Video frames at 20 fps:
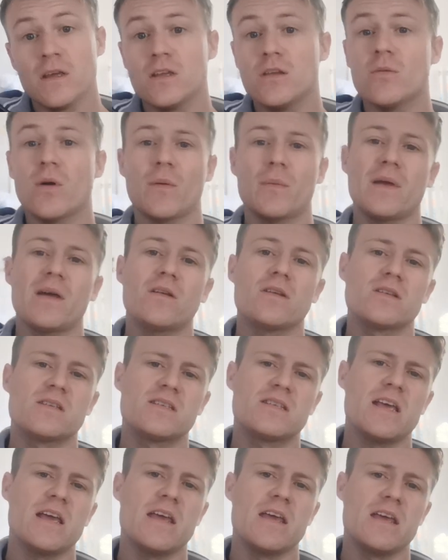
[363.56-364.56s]
You might be able to
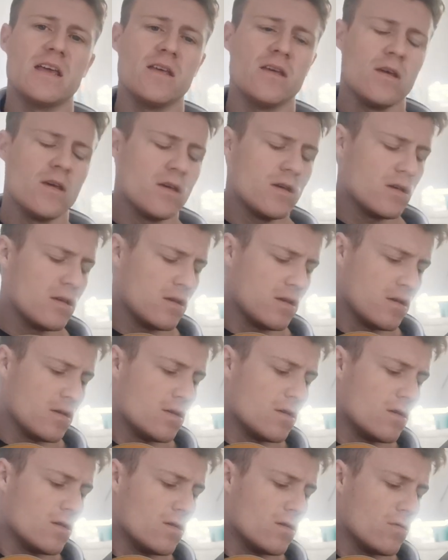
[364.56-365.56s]
see
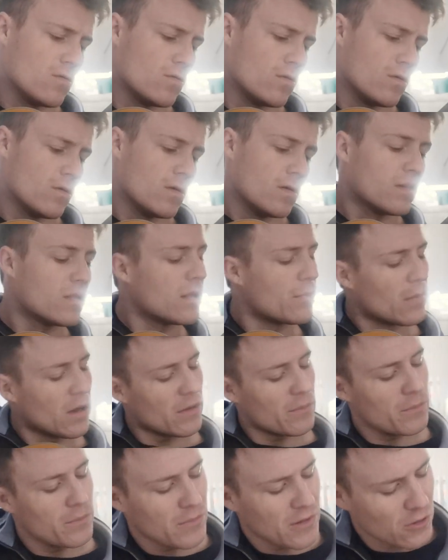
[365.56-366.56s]
that my
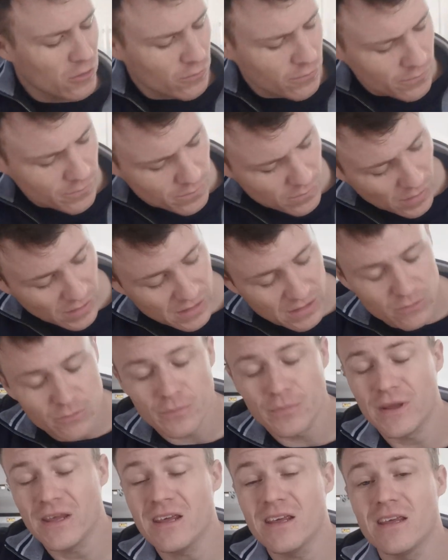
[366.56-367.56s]

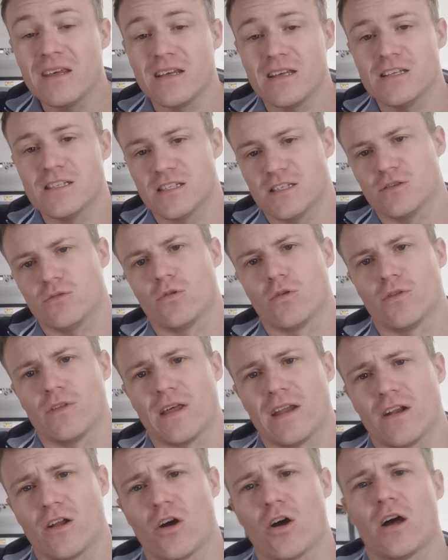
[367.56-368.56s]
pinky is still on
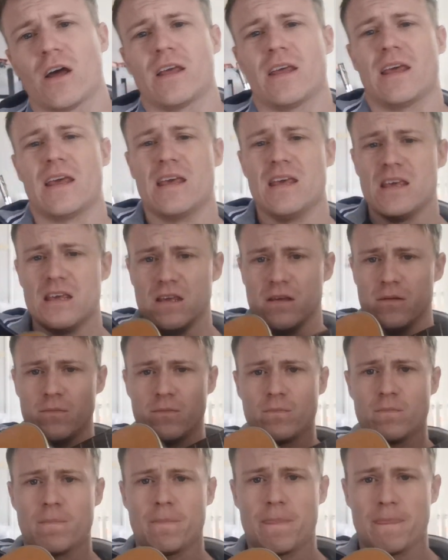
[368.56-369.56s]
that high E,
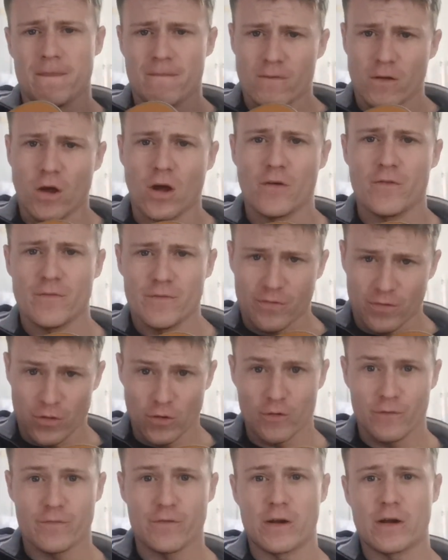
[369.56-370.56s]

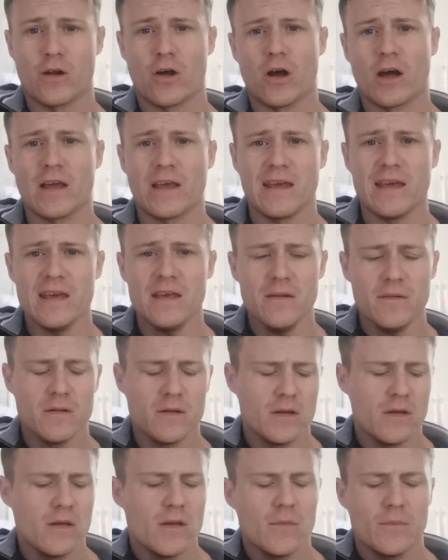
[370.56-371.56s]
3rd fret high E,
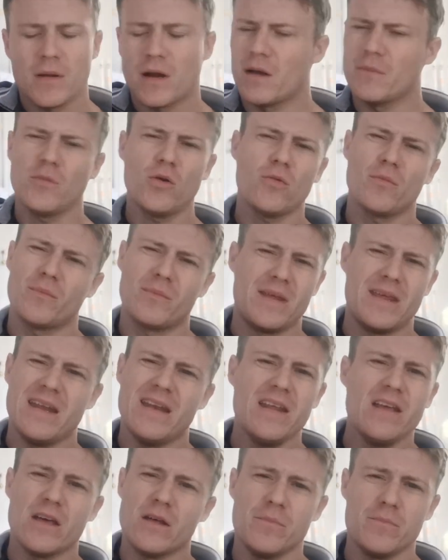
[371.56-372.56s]
but I'm not
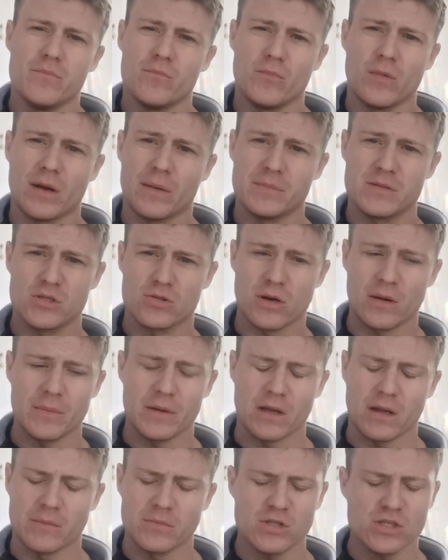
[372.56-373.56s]
hitting it when I'm
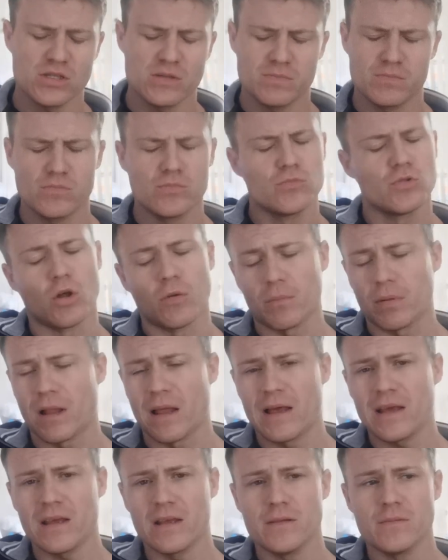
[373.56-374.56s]
strumming, I'm just not
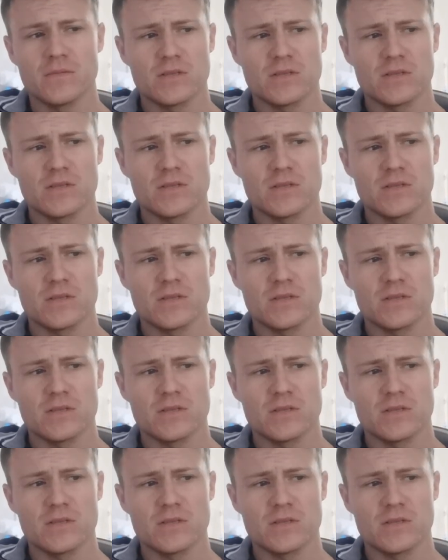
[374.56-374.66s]
playing it.